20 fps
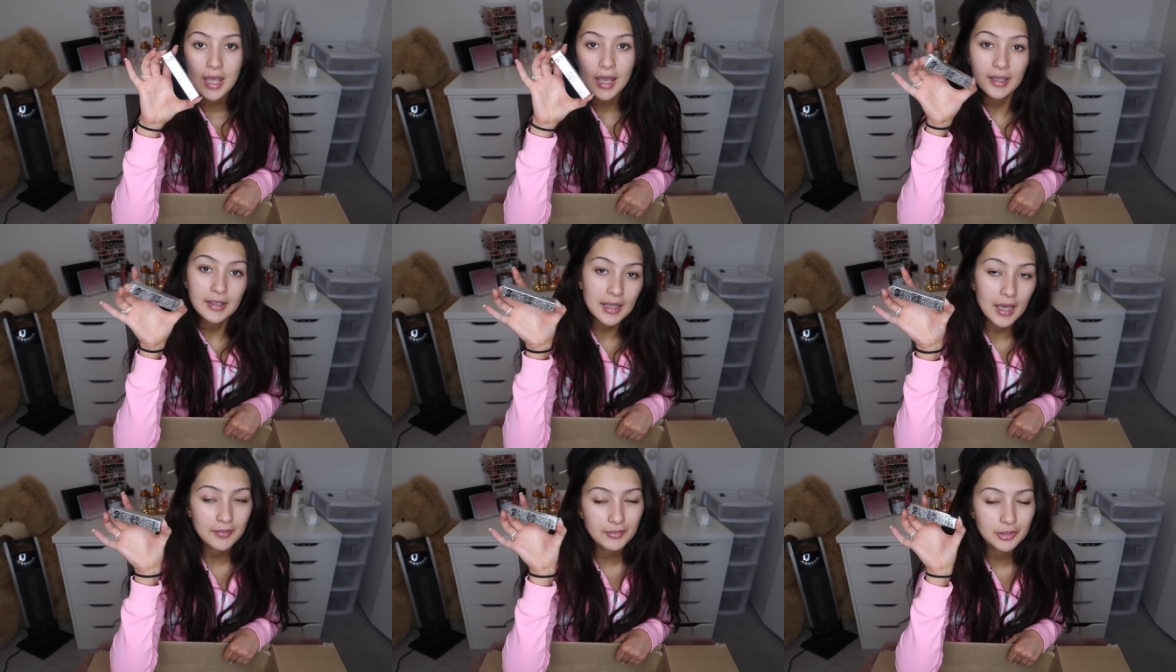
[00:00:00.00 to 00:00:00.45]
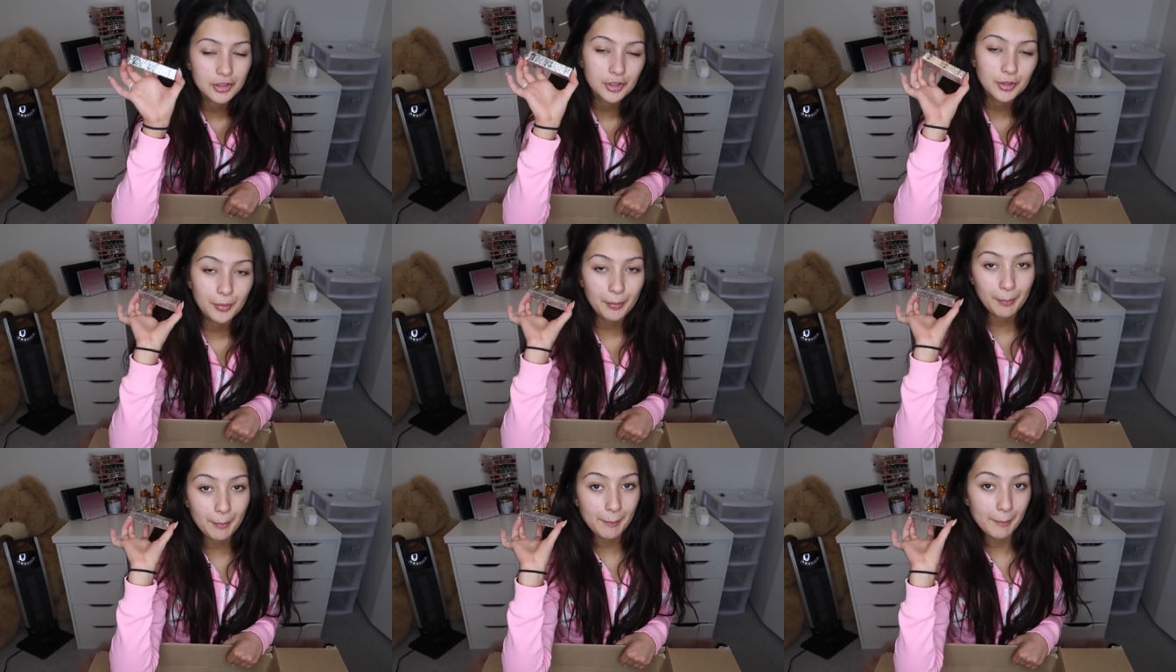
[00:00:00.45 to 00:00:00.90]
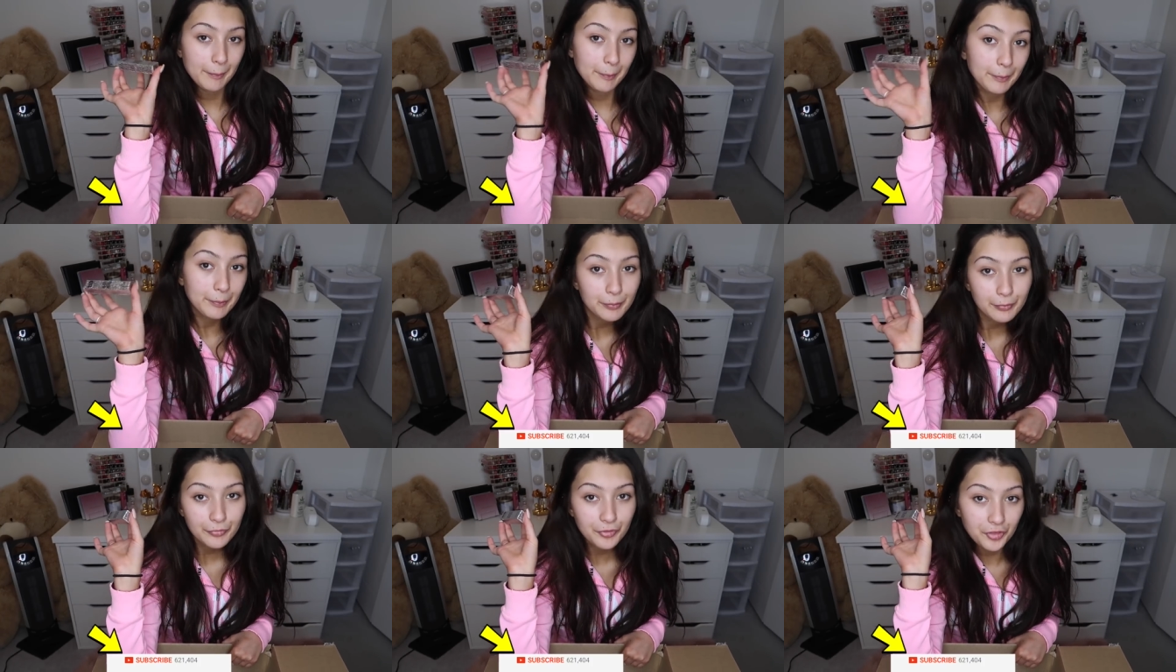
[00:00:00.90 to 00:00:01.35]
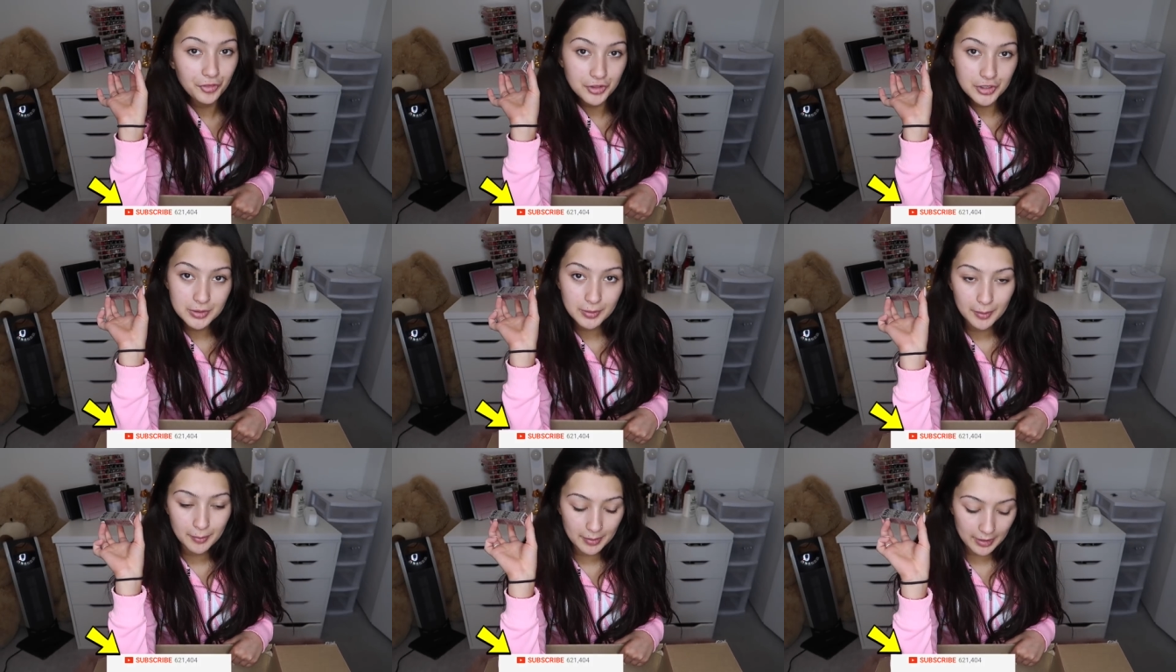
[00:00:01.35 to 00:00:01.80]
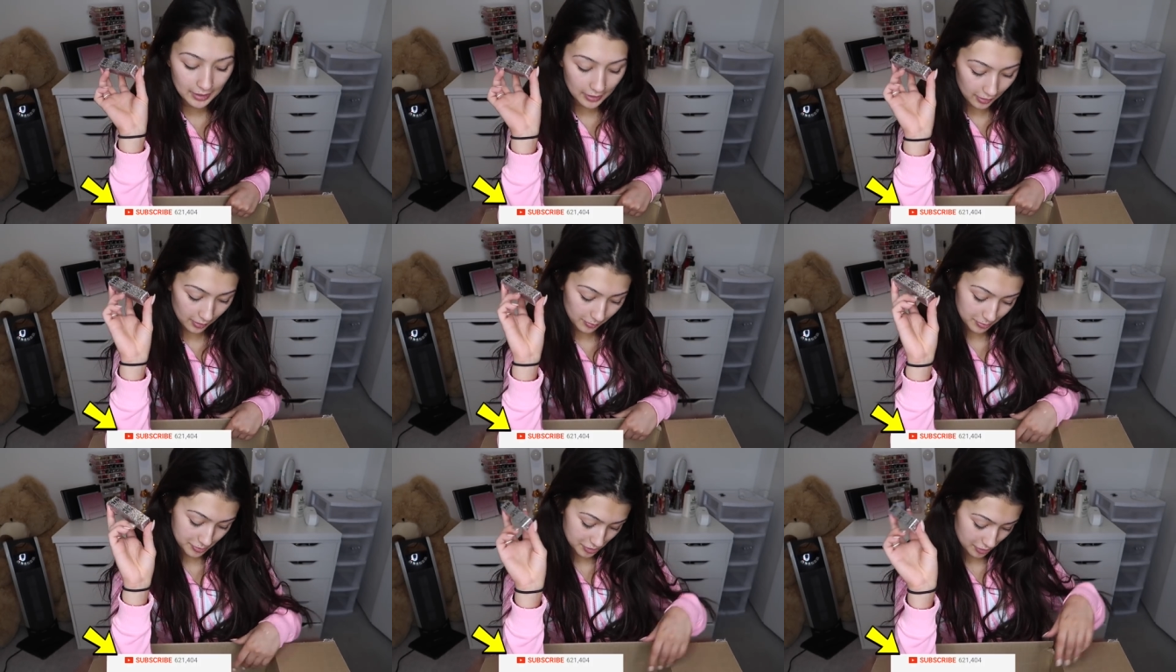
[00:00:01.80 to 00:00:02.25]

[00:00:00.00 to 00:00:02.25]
and have a little oomph to my makeup